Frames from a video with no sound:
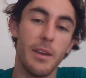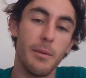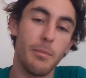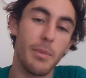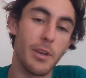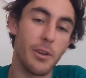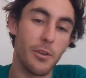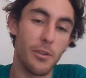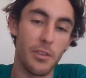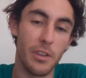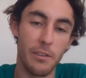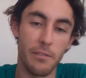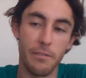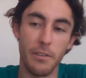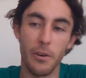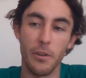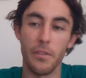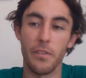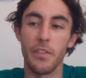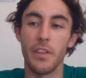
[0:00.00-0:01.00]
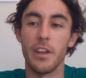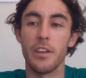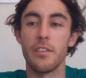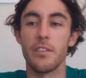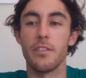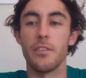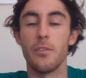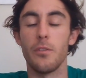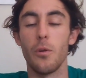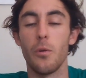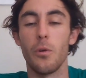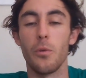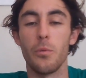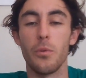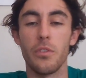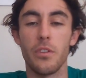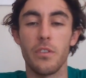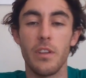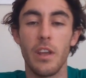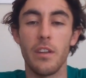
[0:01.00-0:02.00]
because he felt that no one
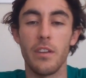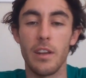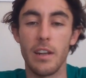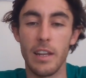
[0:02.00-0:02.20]
was attending